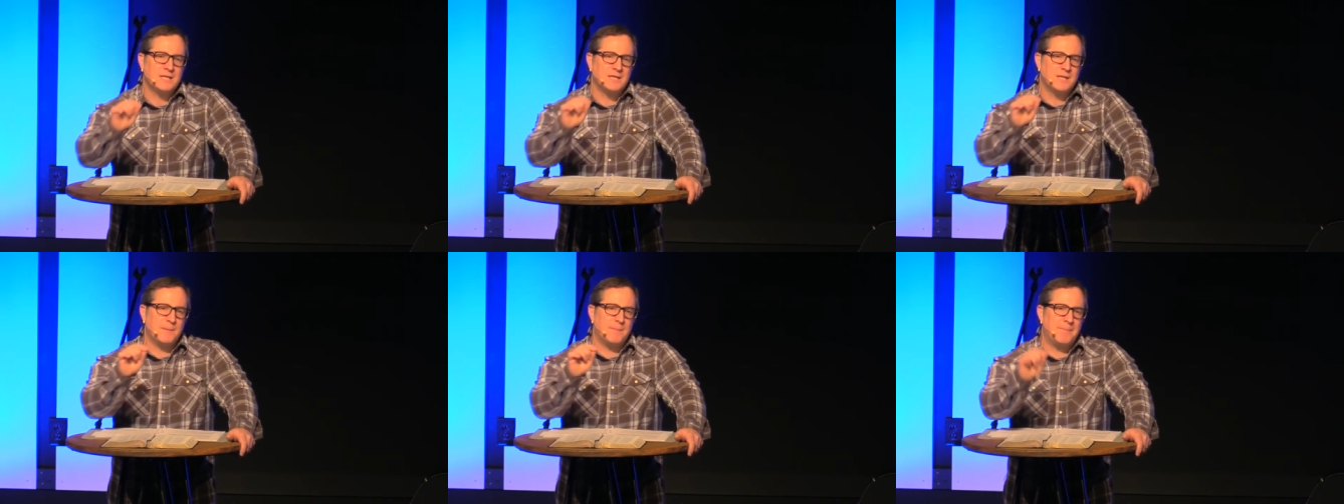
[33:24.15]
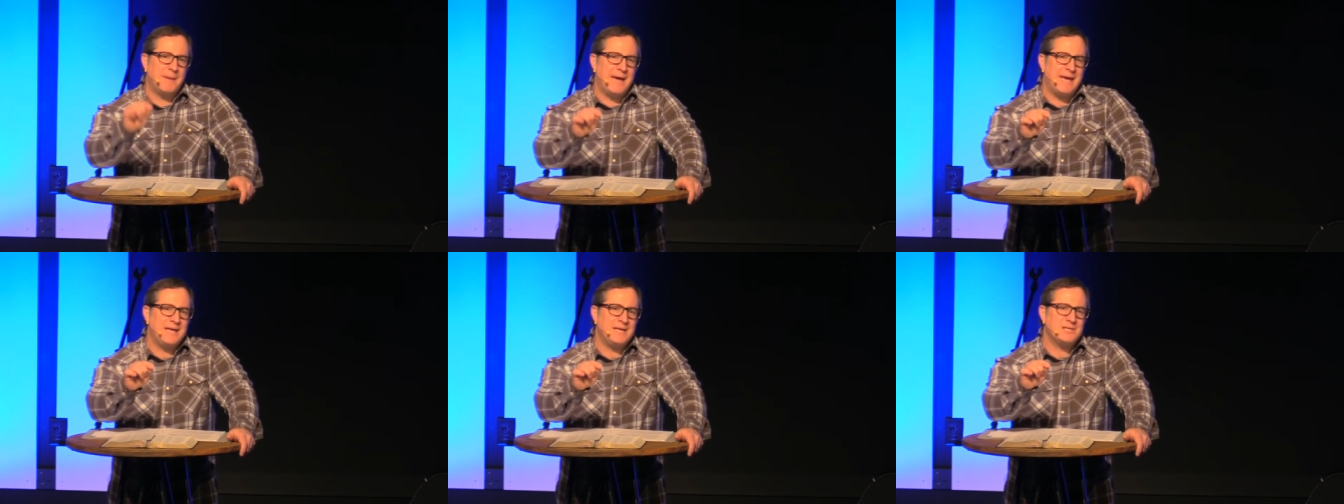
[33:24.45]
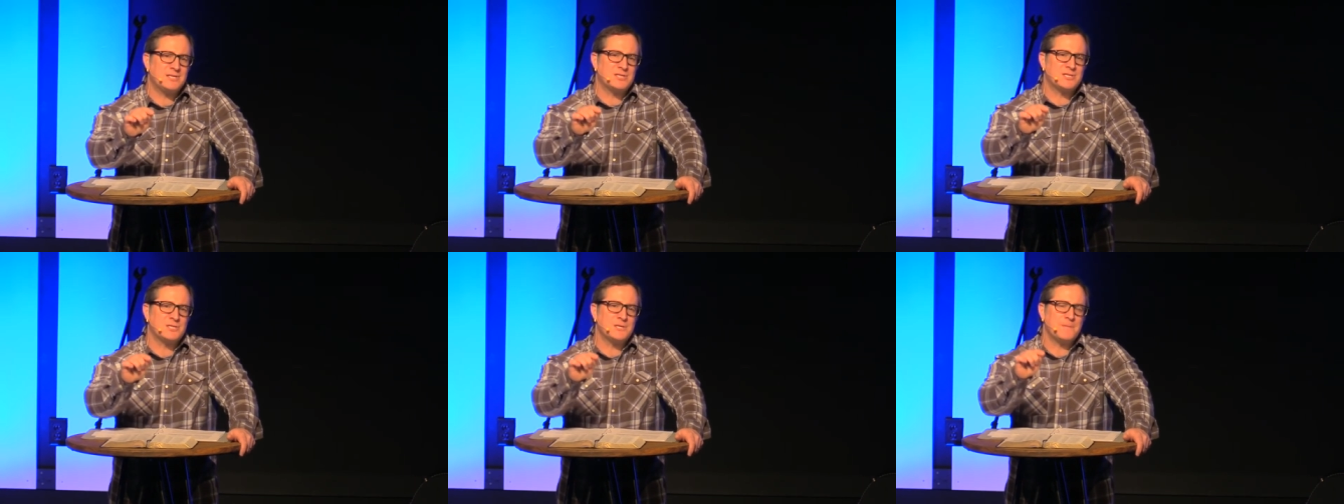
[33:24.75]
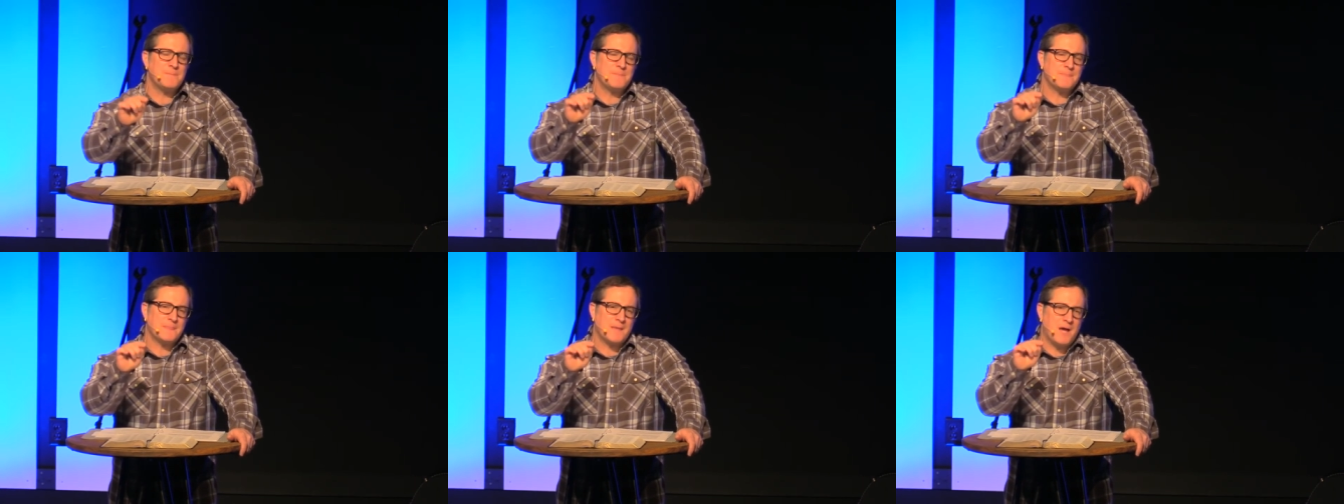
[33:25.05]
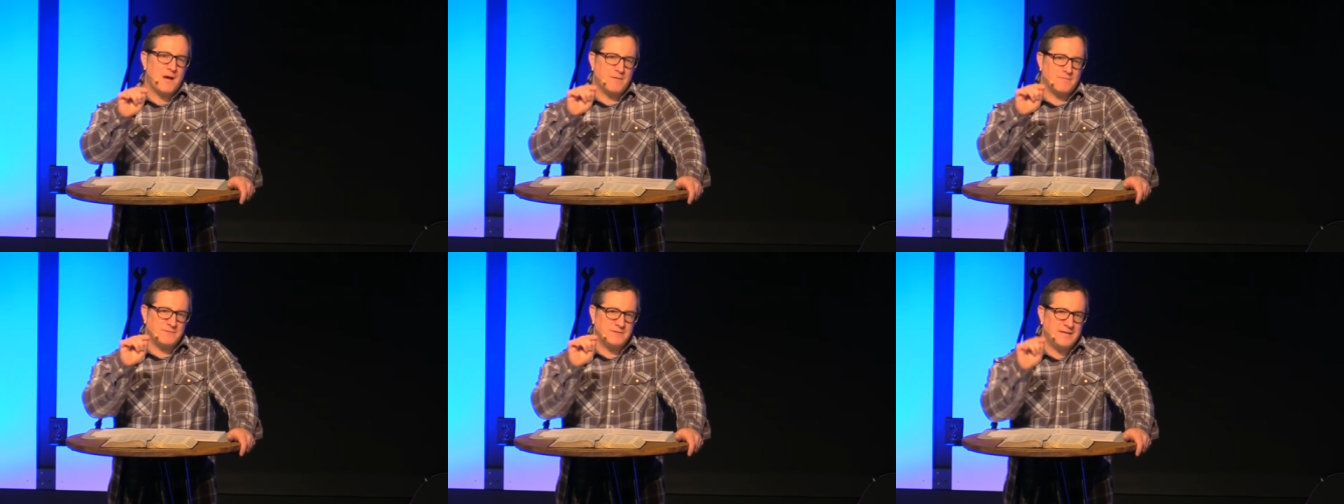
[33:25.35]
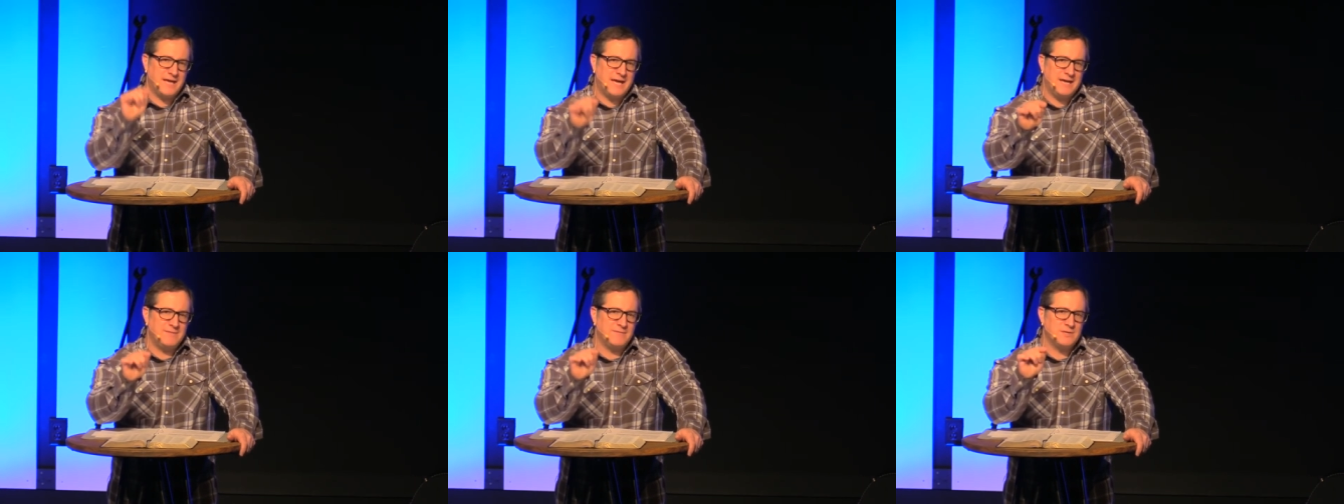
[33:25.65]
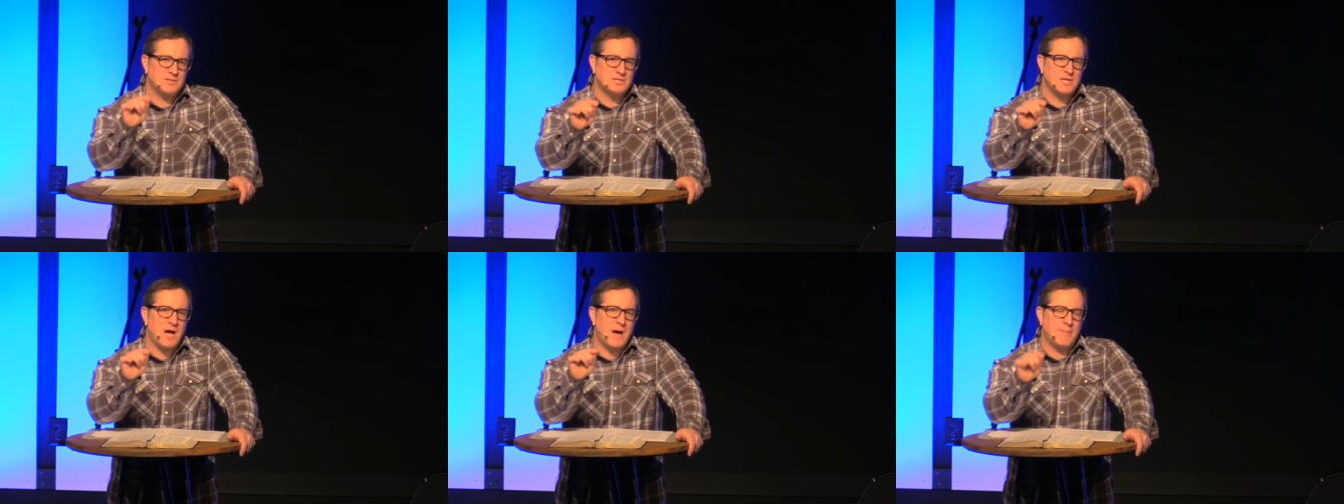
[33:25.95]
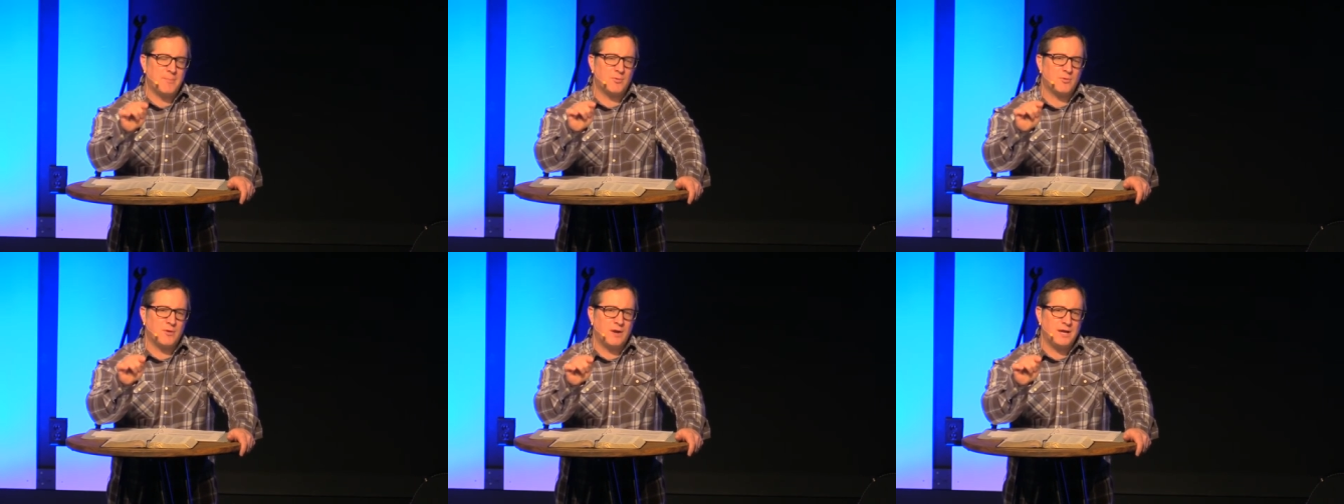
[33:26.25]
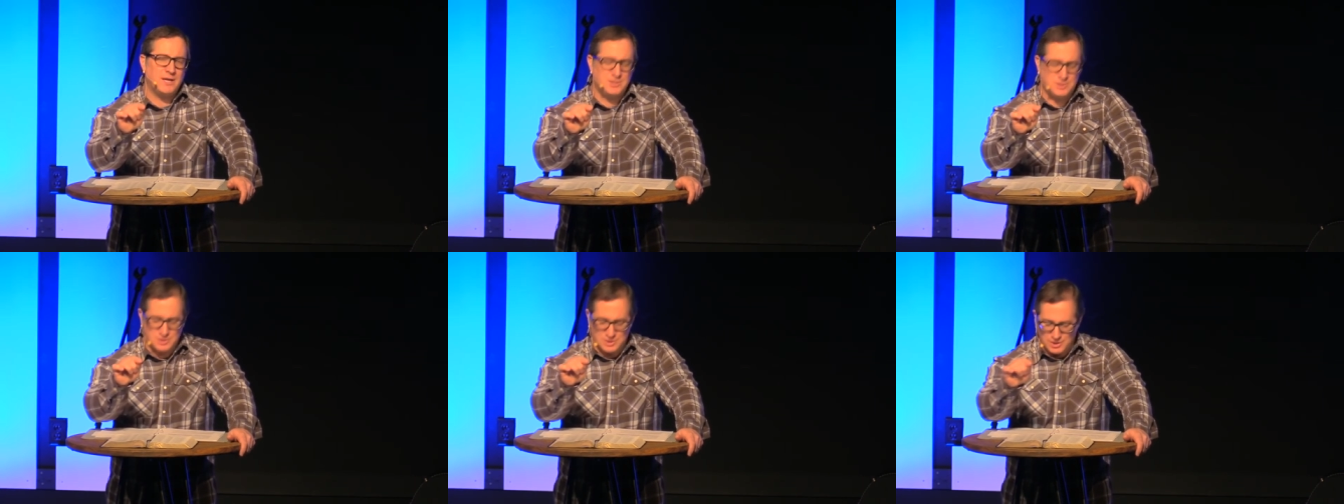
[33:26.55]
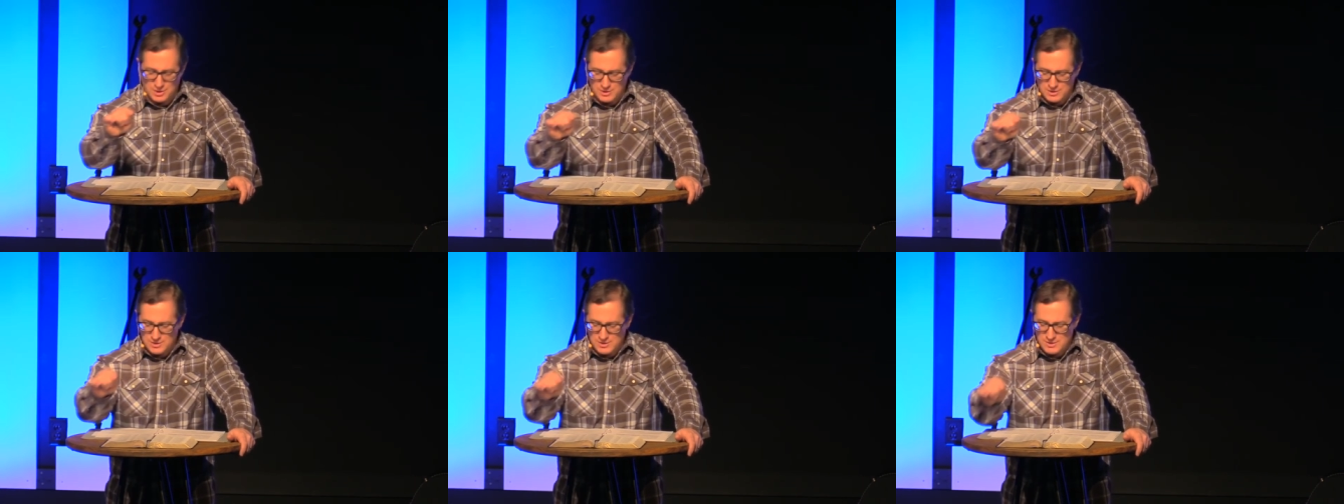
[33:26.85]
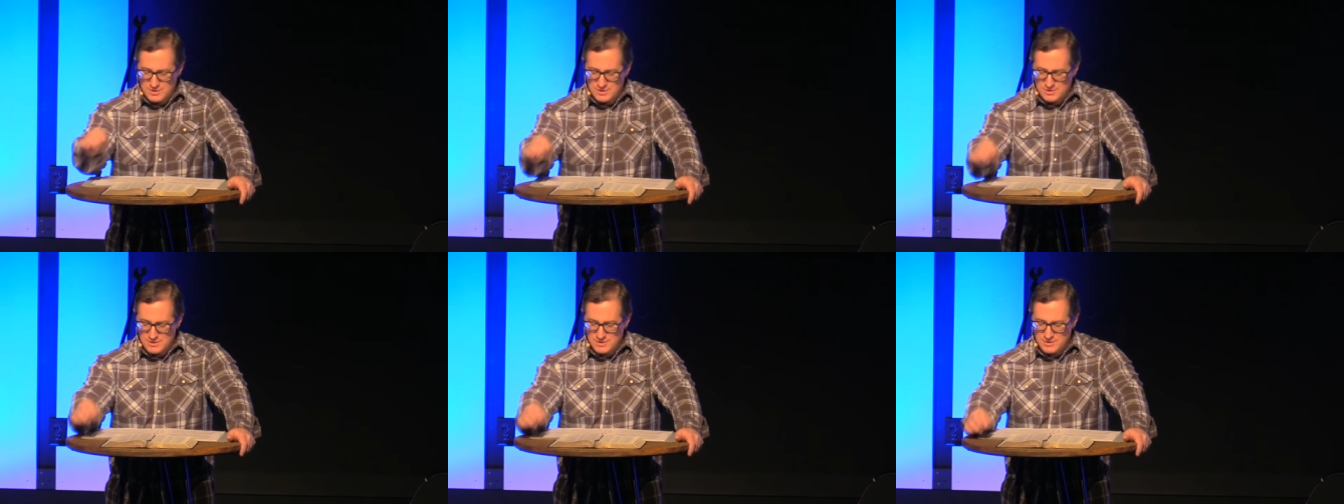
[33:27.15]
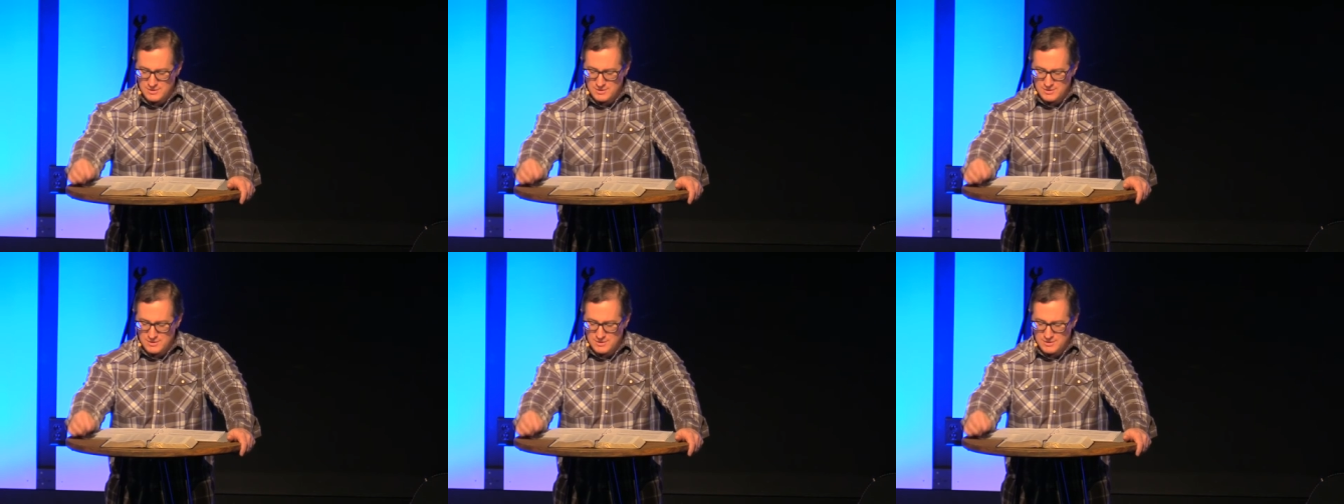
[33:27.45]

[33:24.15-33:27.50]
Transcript: the base of David's operation